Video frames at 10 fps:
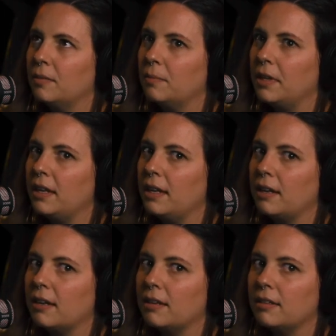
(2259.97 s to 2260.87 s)

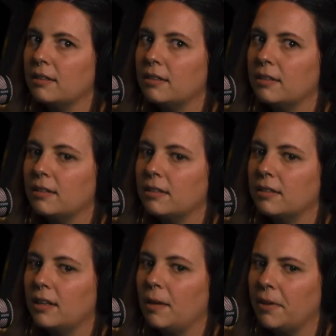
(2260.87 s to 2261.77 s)
being
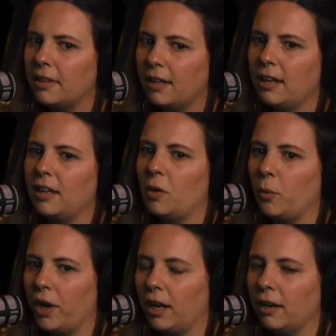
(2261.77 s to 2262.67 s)
empathetic and
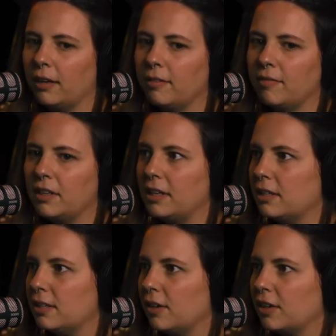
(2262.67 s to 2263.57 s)
aware of the
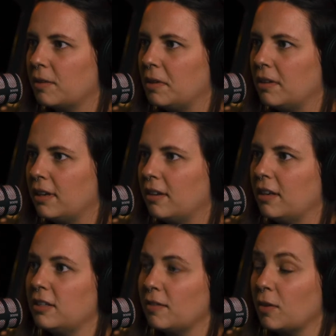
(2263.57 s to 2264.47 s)
needs in our community, the
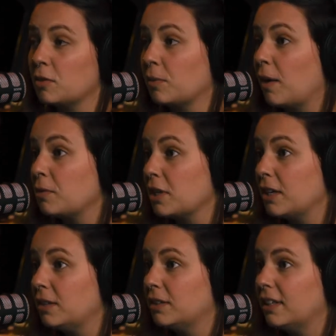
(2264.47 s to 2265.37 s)
needs of those around
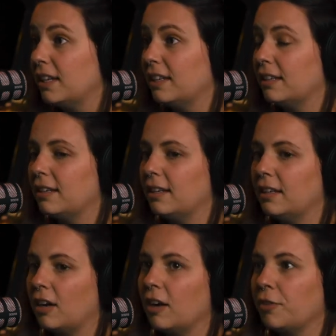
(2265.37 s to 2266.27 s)
you, and
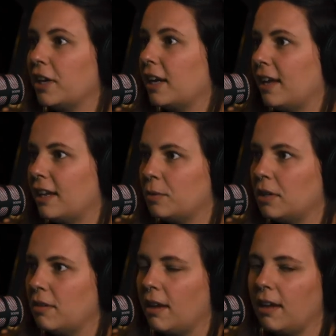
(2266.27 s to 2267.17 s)
offering a hand
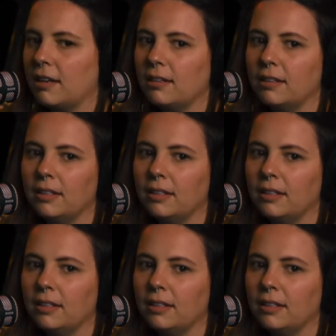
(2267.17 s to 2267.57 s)
when you can.